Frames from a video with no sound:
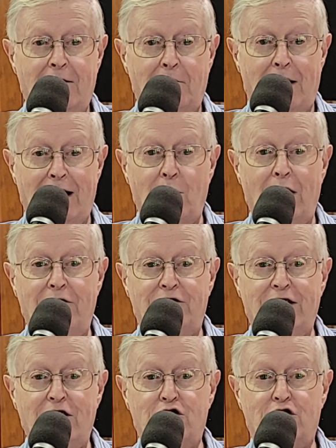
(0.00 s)
My wife
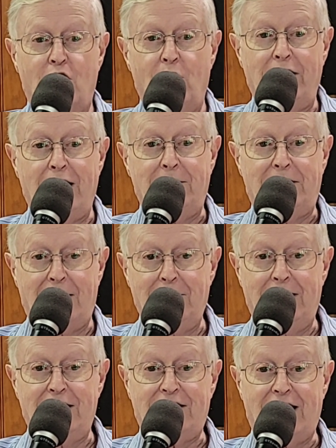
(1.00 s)
thinks showing up 10
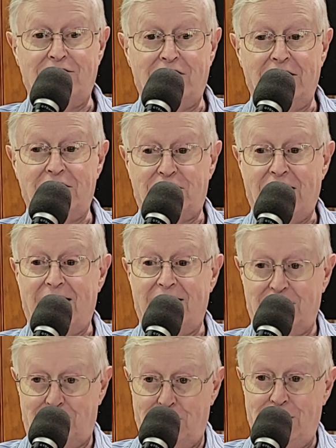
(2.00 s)
minutes after the start
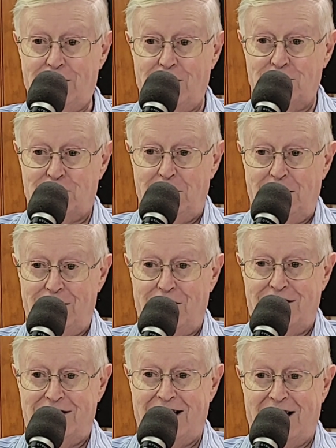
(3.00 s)
is pretty close to being
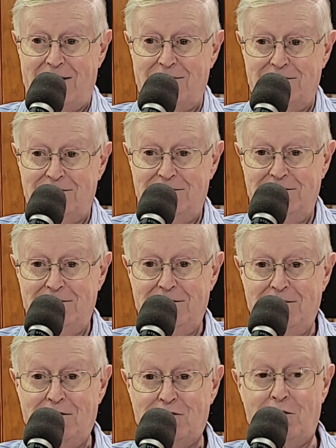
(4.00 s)
on time.
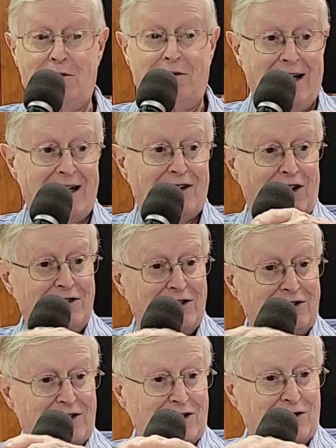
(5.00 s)
So that
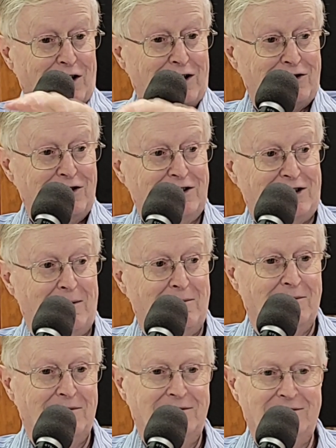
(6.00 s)
causes us friction
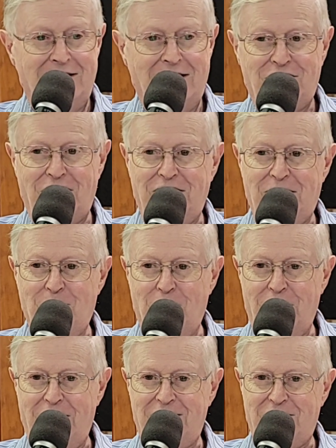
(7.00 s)
some Sunday
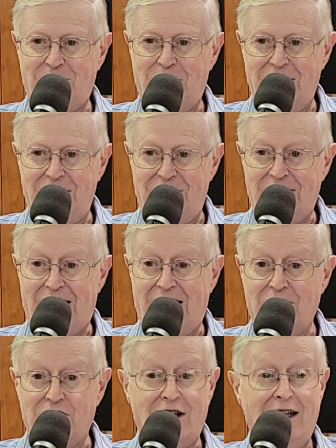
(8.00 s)
mornings as we're leaving the
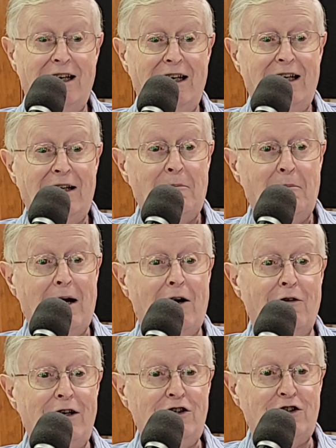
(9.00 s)
house.
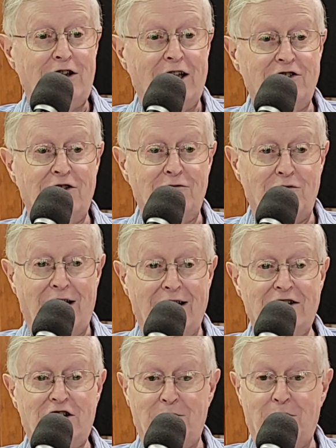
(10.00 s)
Marriage doesn't
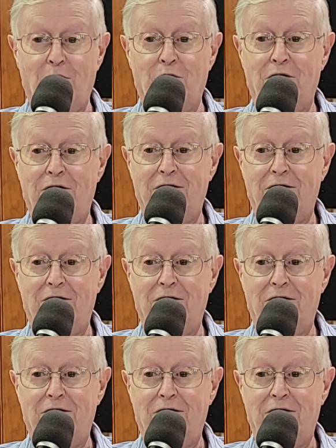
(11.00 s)
run smooth.